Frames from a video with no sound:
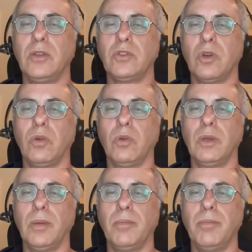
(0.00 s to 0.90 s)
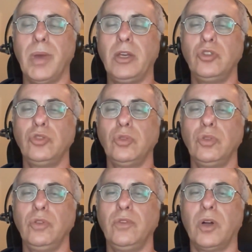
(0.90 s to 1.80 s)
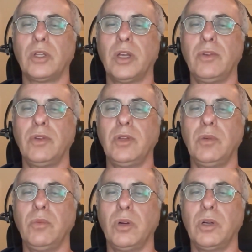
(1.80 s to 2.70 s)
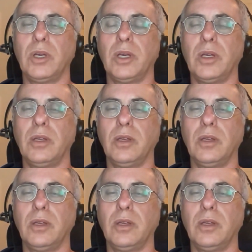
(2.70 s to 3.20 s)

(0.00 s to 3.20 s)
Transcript: So make sure you've got everything working